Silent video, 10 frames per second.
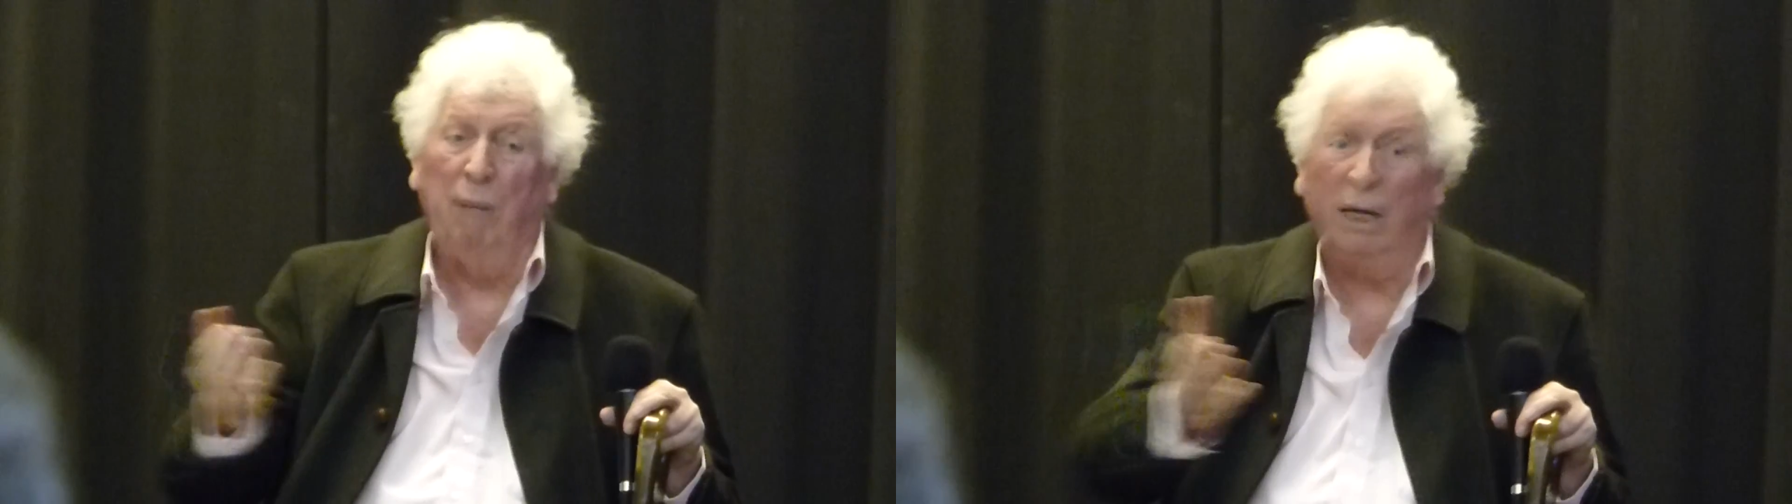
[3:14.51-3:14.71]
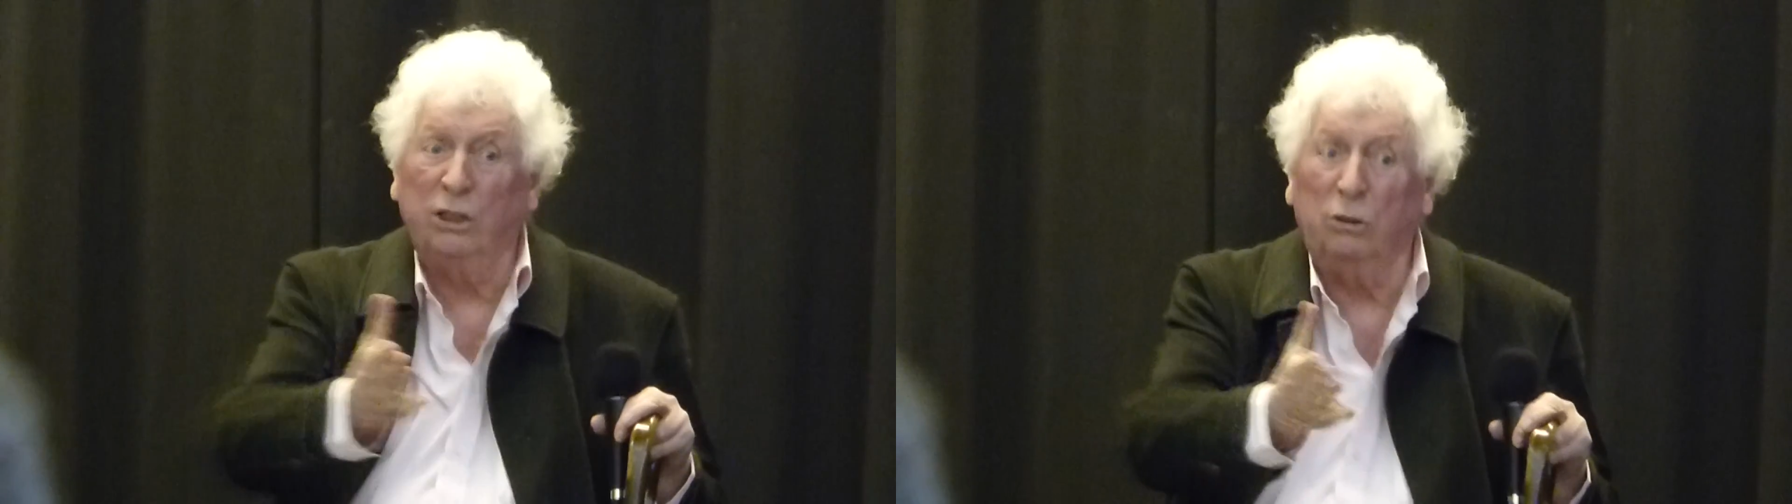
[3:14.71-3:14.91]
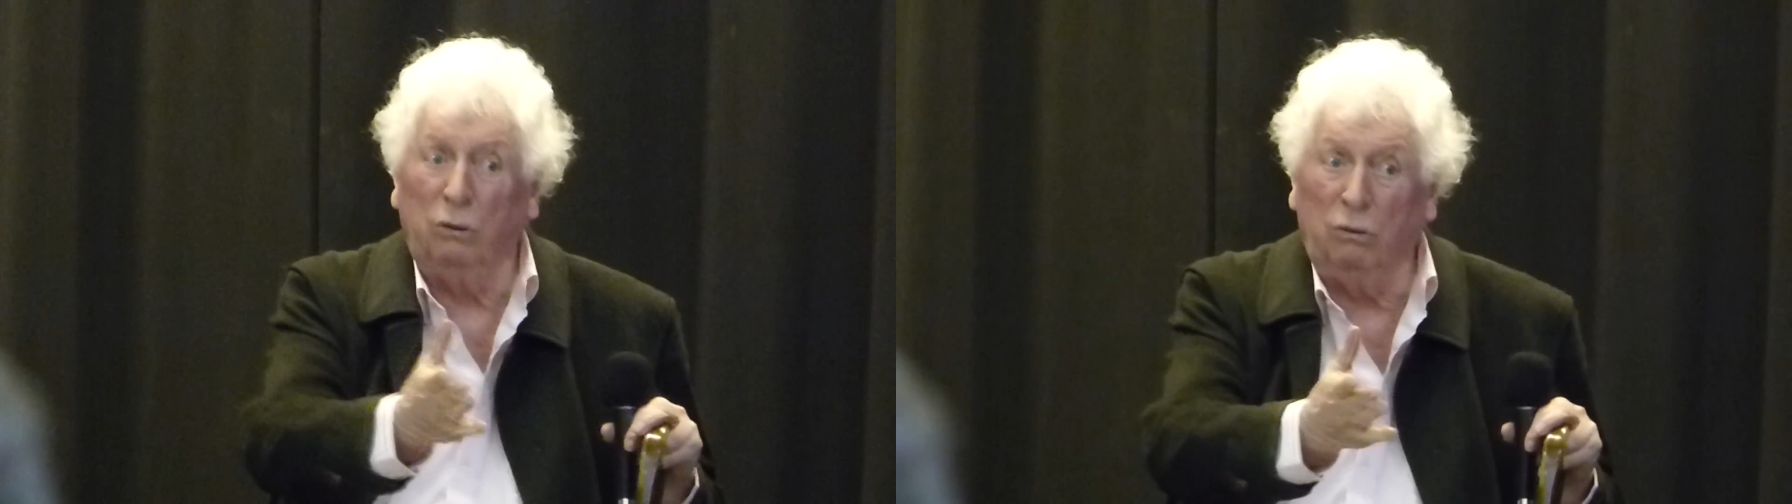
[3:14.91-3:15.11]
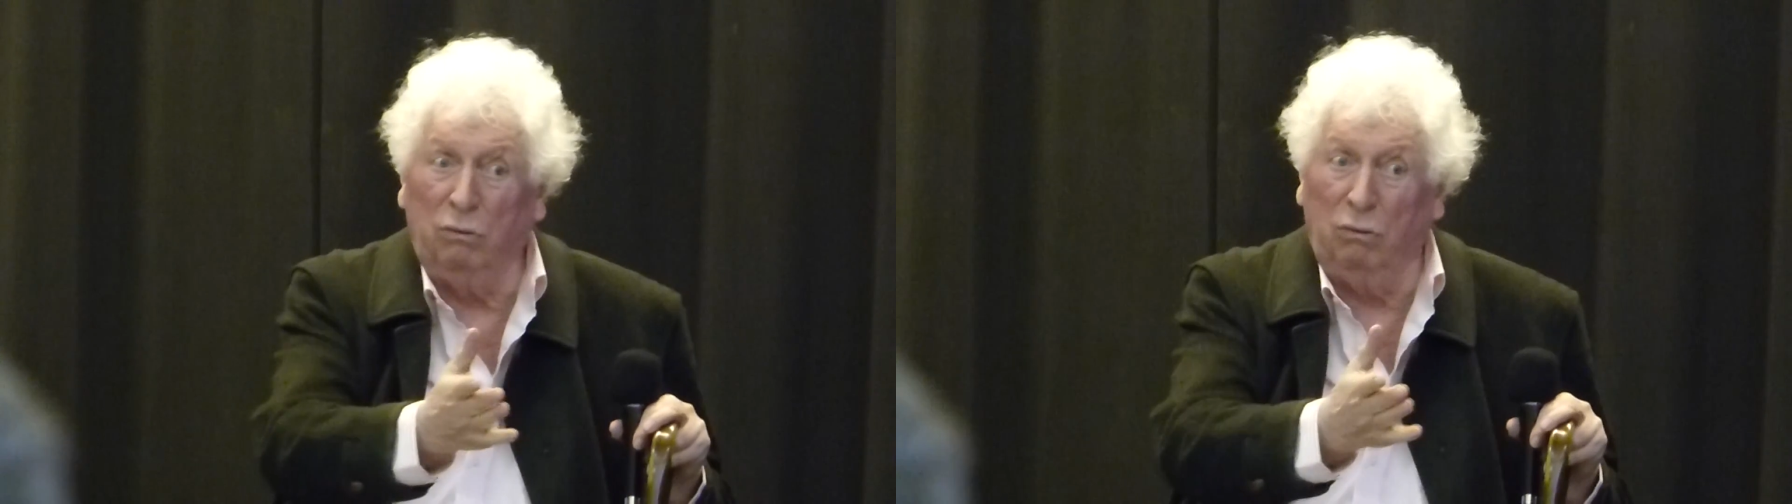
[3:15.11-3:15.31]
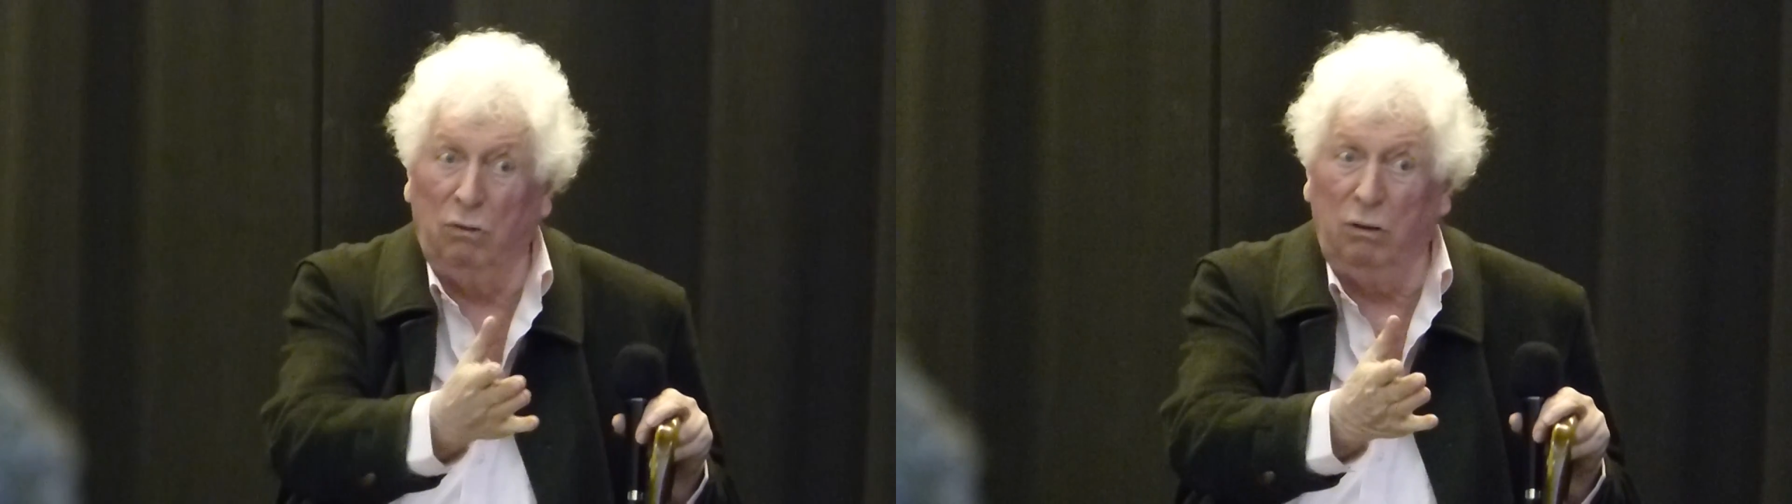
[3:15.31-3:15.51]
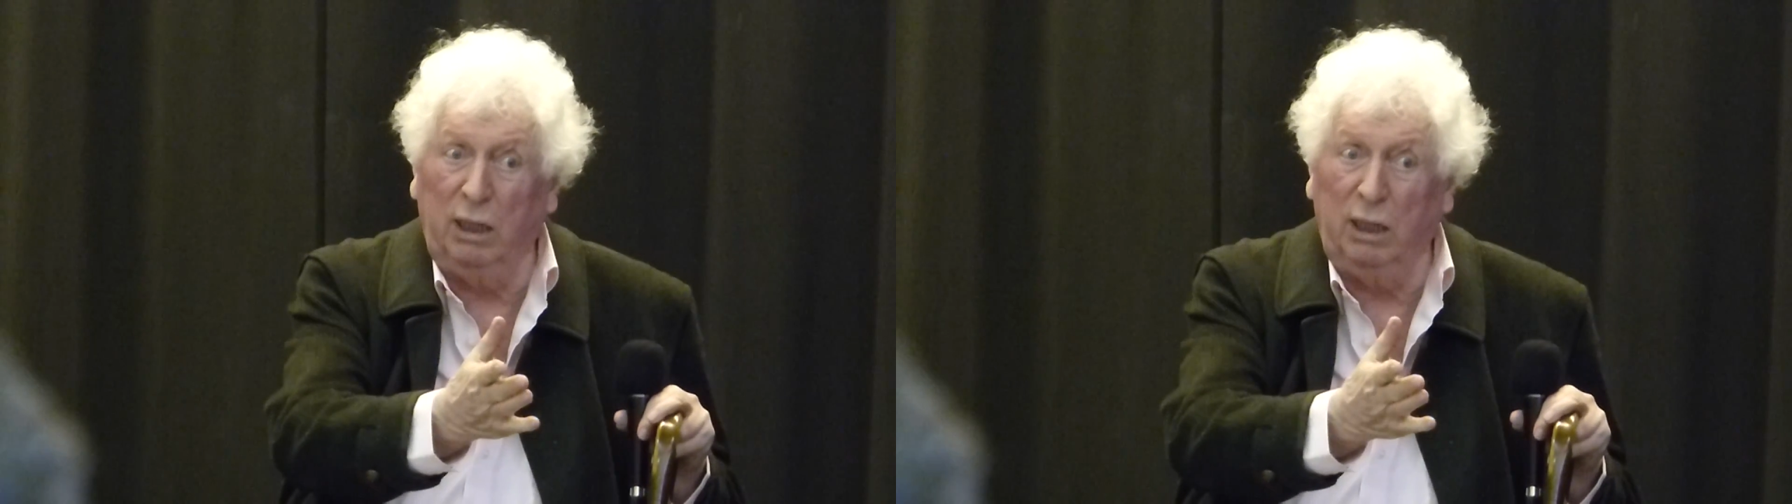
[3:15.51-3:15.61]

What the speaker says: mind you,